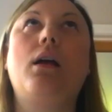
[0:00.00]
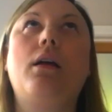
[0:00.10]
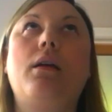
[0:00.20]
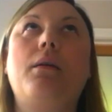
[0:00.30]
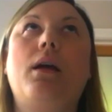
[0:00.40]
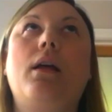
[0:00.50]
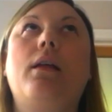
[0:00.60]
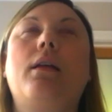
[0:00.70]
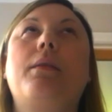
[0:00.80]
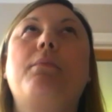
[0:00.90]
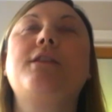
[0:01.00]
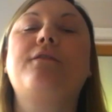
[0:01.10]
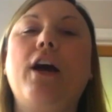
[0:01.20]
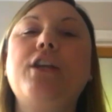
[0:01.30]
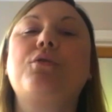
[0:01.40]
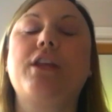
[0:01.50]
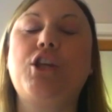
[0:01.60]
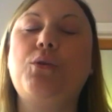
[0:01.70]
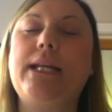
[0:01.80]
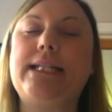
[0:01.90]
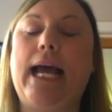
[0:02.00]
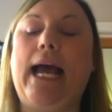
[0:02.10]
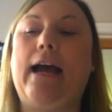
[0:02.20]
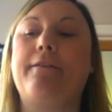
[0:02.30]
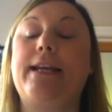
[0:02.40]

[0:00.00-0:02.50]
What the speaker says: The most vital thing you need to have is